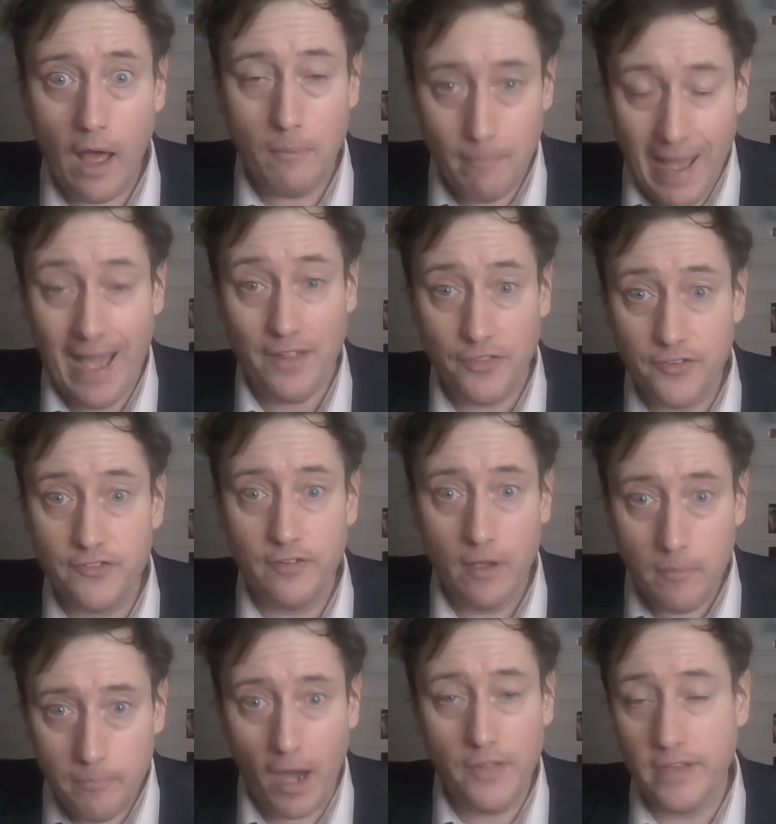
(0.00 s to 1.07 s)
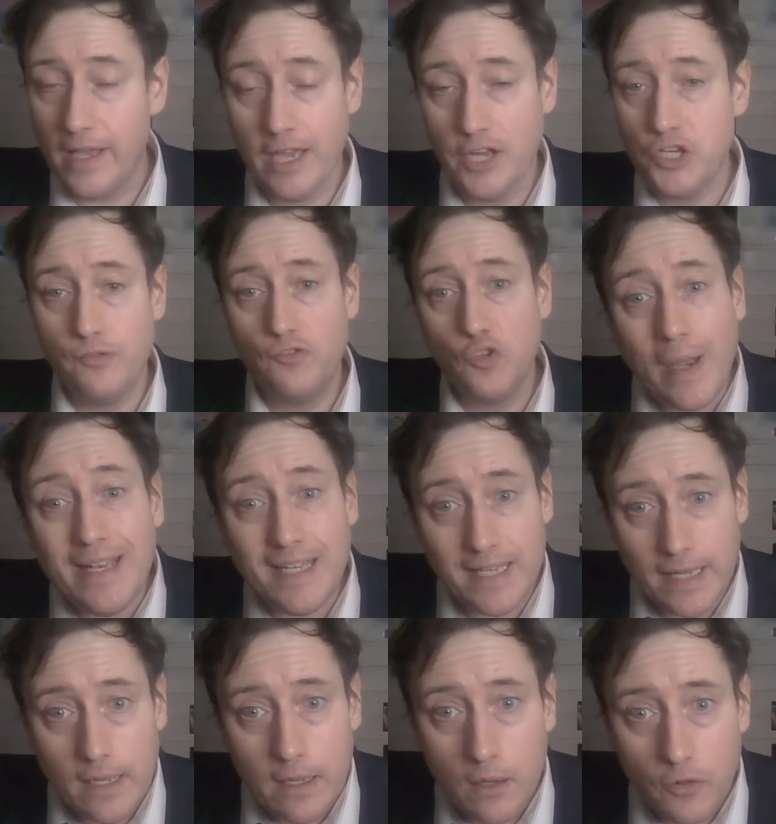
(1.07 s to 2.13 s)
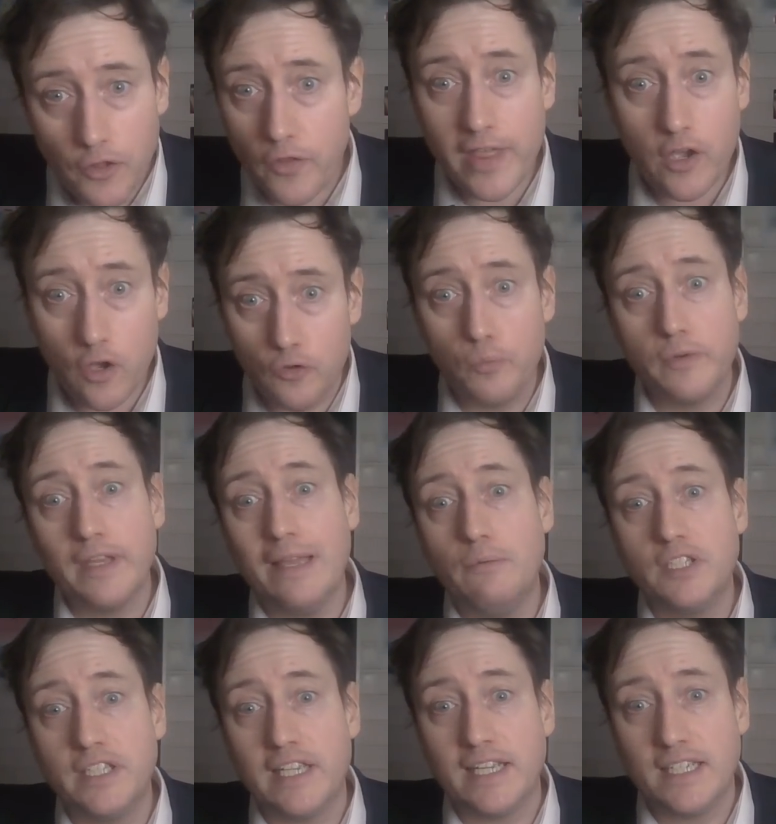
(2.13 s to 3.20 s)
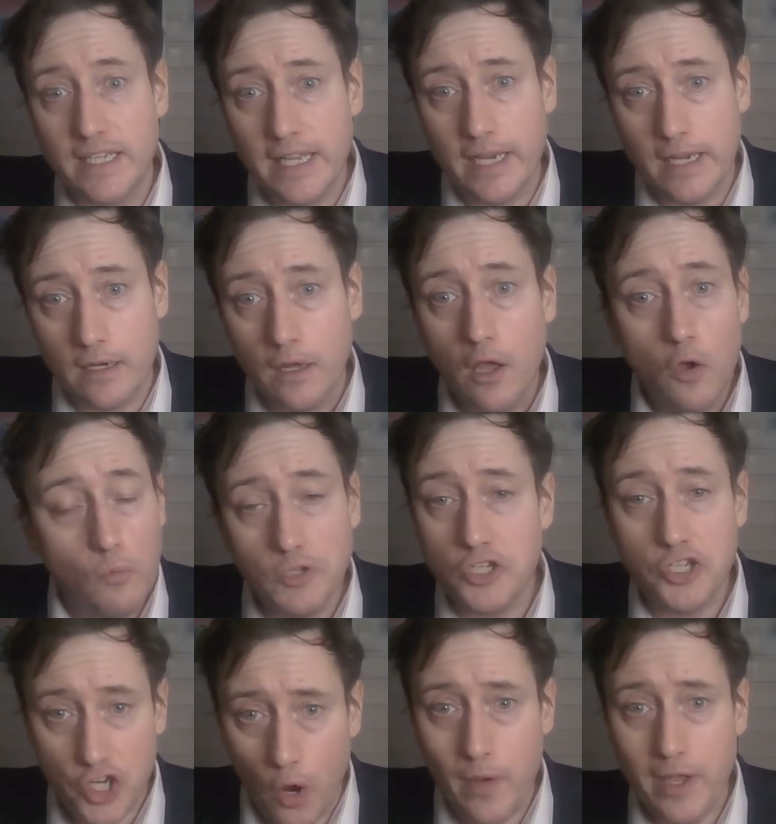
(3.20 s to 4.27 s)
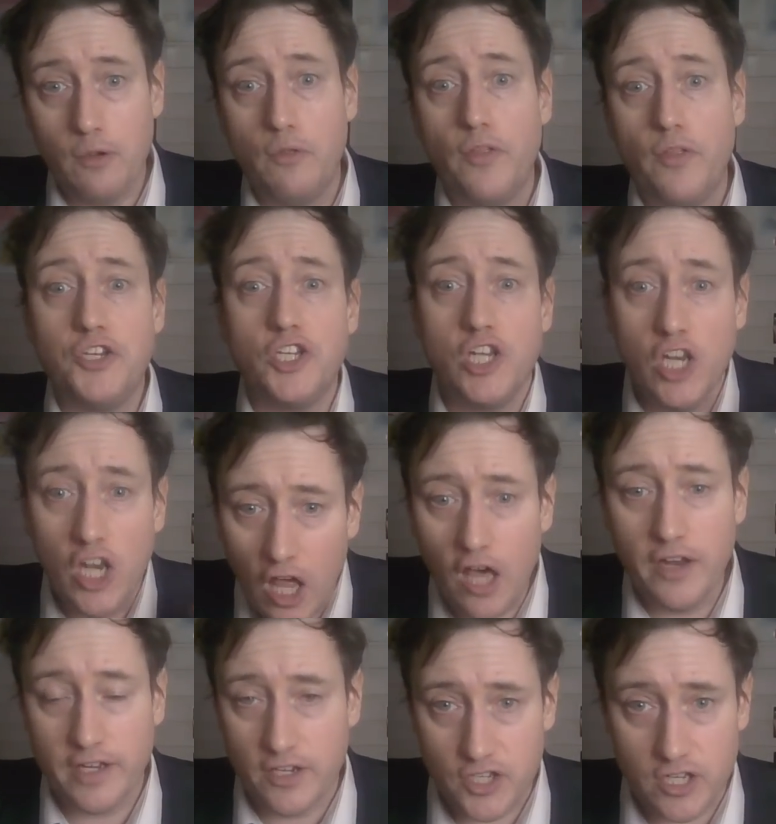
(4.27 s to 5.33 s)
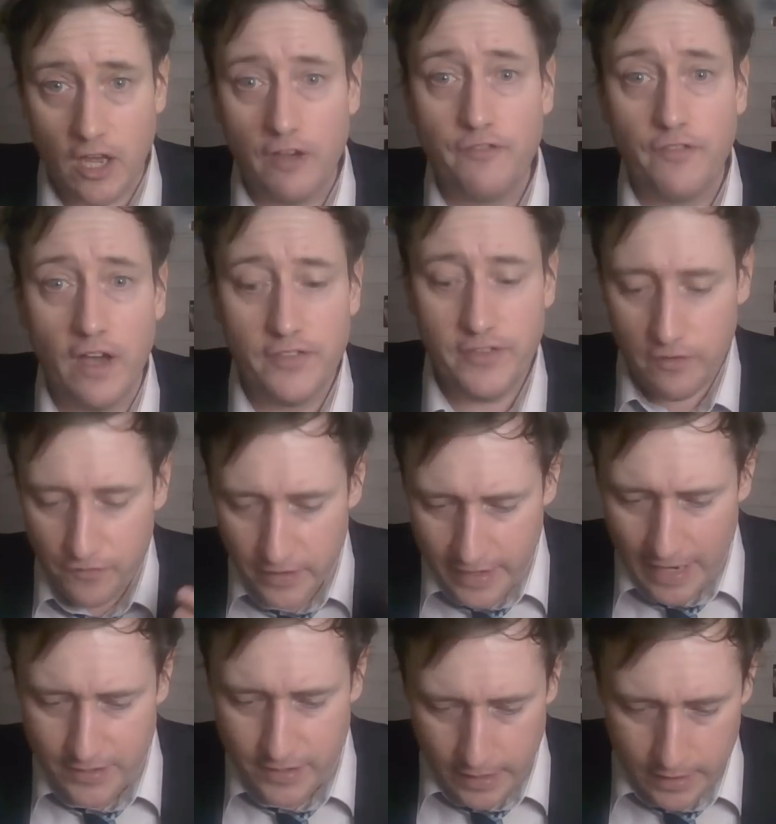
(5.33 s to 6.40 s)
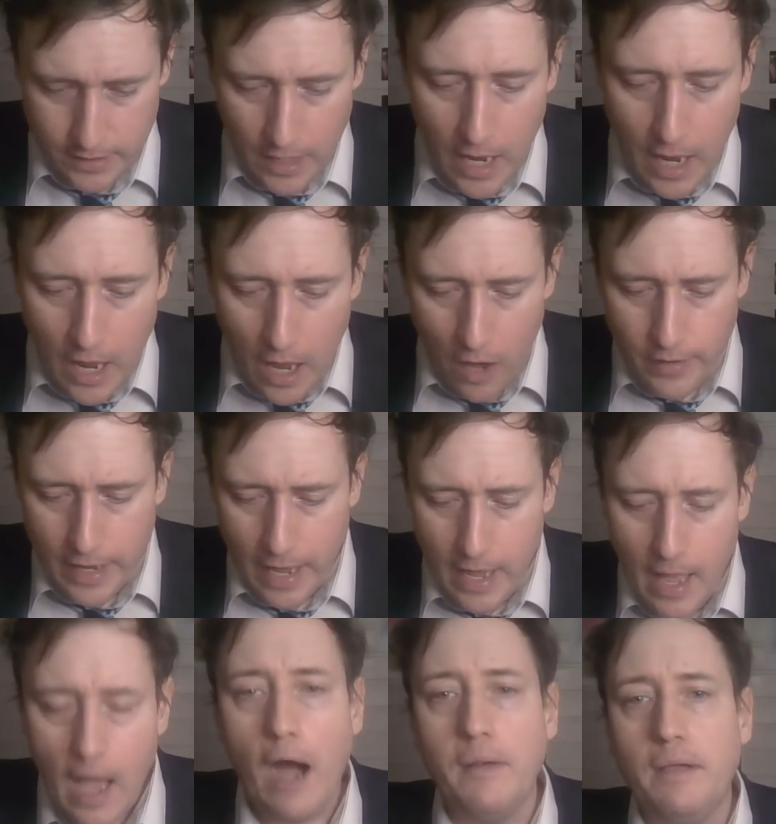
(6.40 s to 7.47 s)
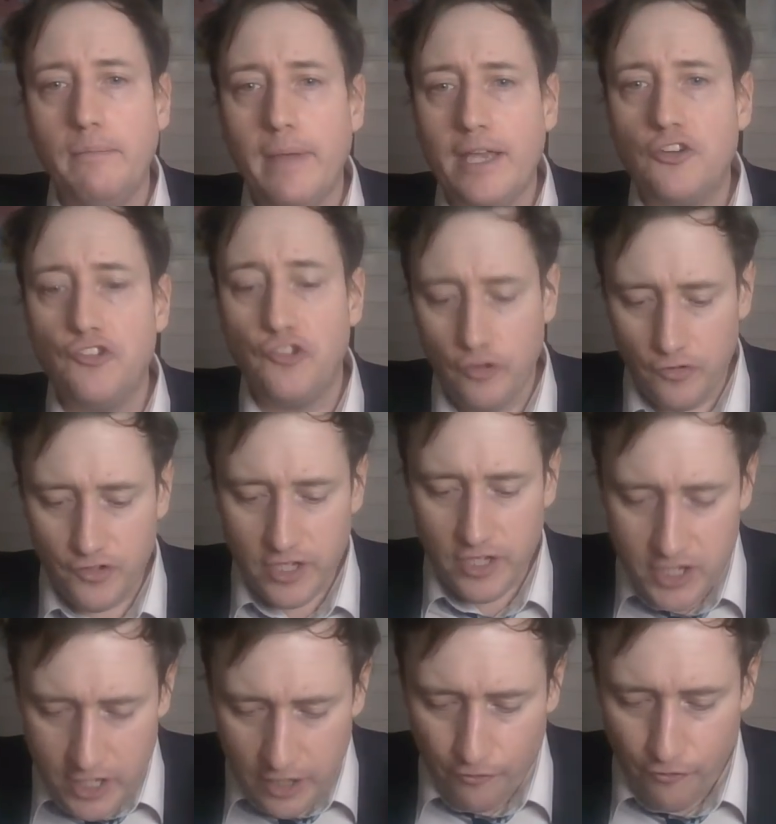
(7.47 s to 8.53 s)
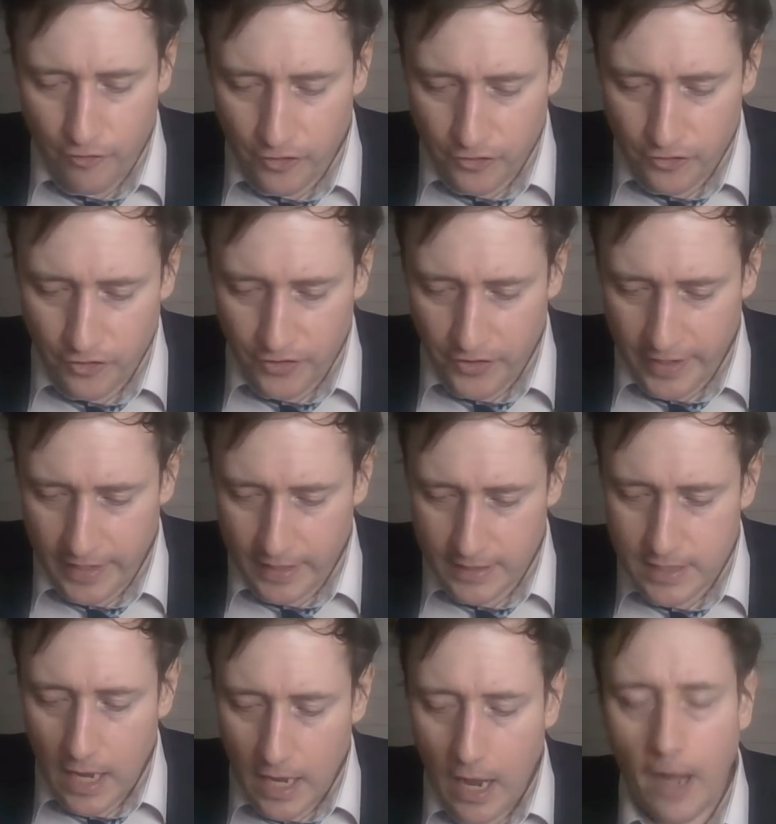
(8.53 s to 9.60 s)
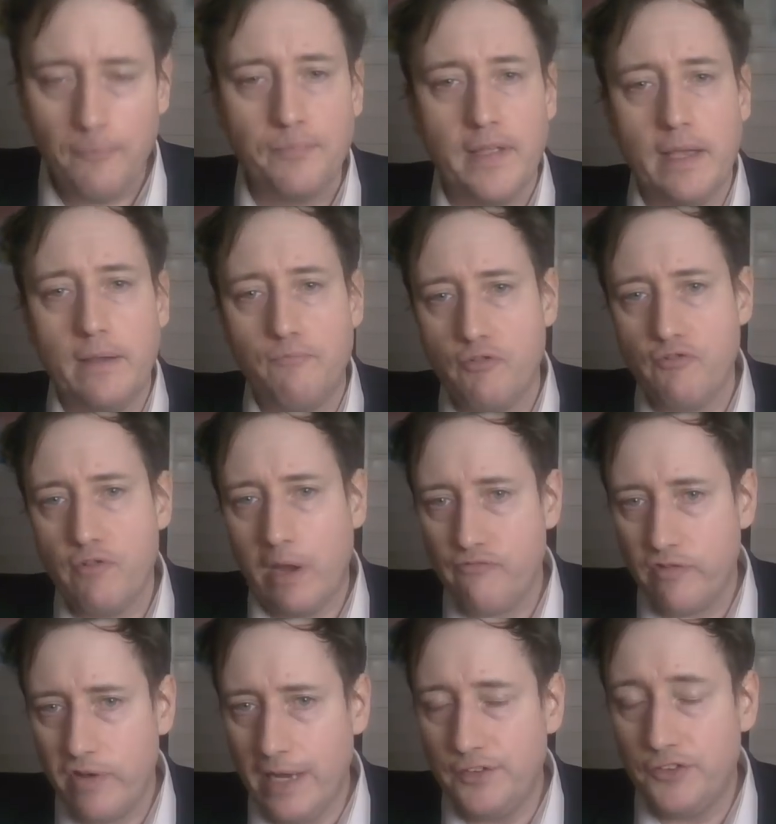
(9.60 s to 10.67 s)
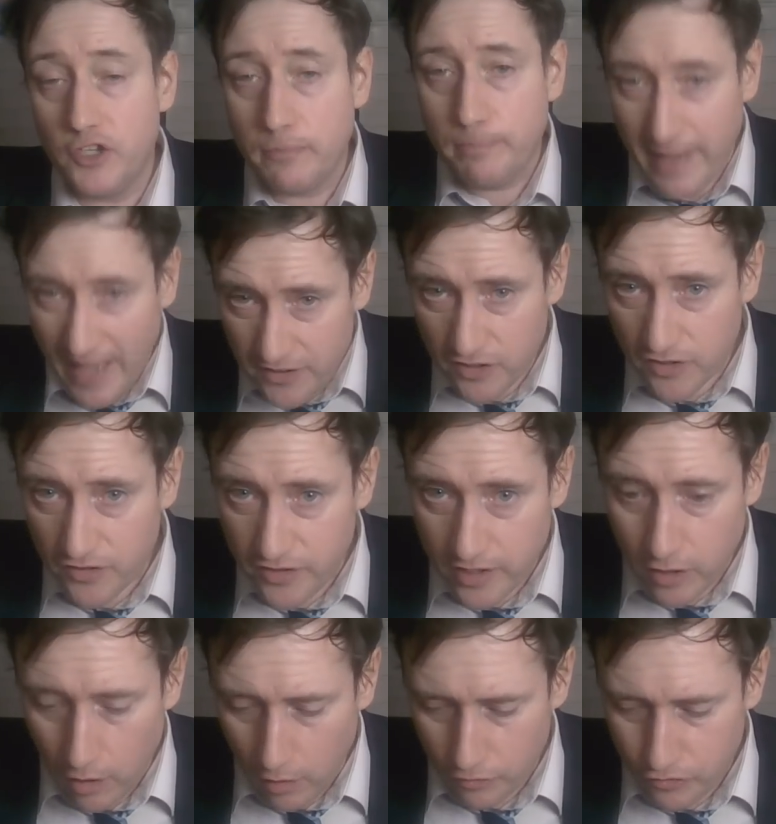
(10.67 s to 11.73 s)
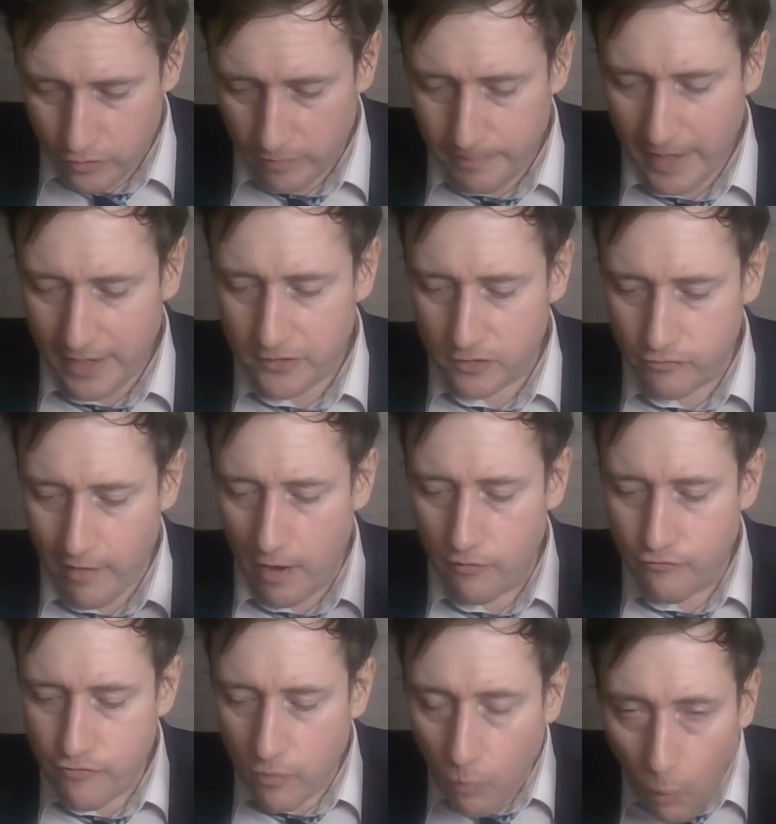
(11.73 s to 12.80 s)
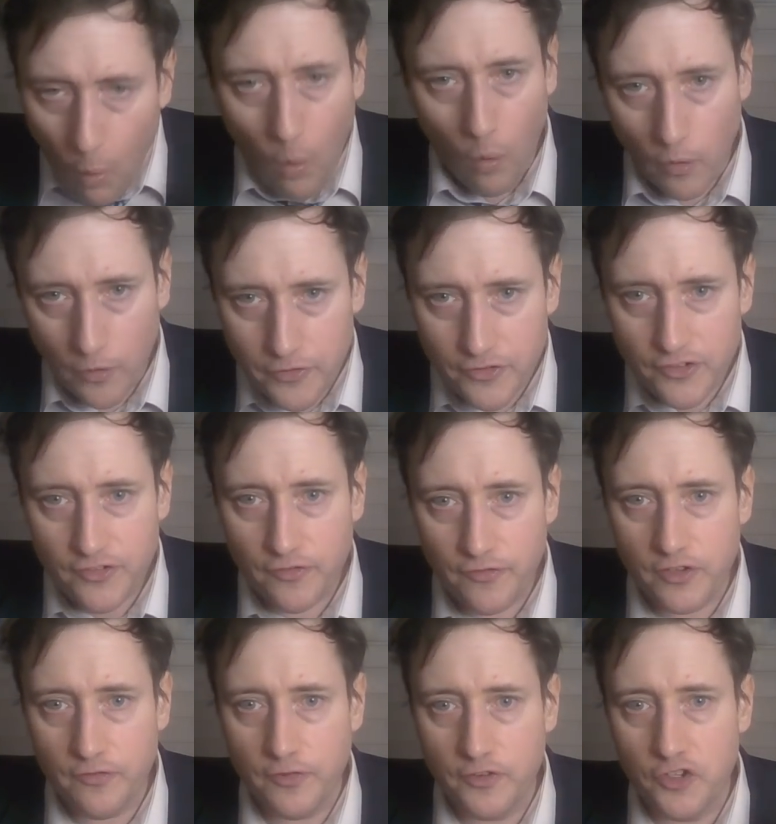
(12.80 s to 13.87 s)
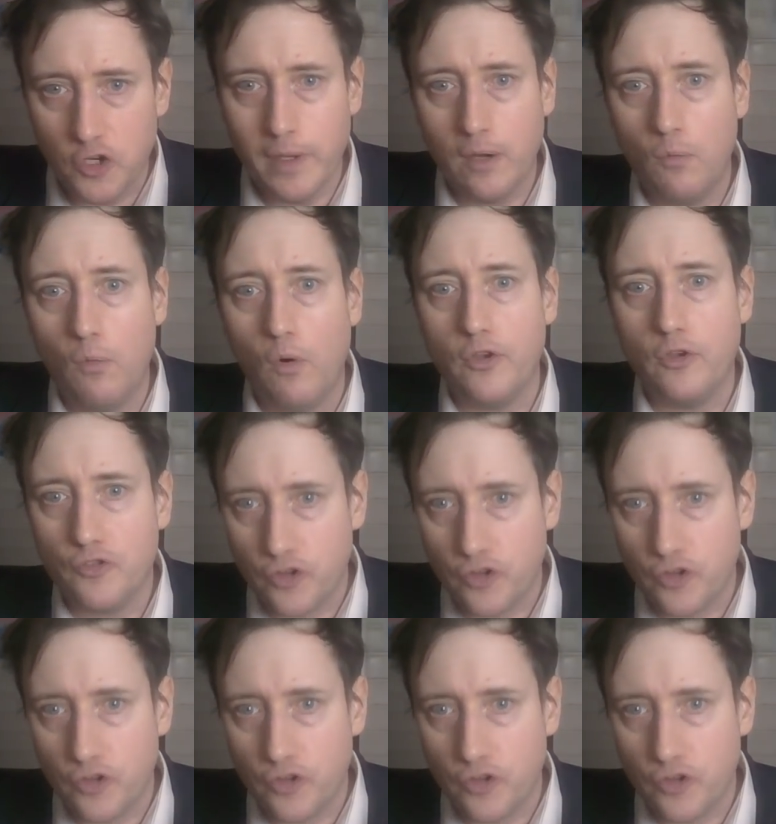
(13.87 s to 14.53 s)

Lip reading: maths by the age of 20 that they could when they were 16, which is showing you that they're just learning stuff and then forgetting it. Okay, it makes students indifferent to things. It creates a dependency culture based around rewards for doing what you're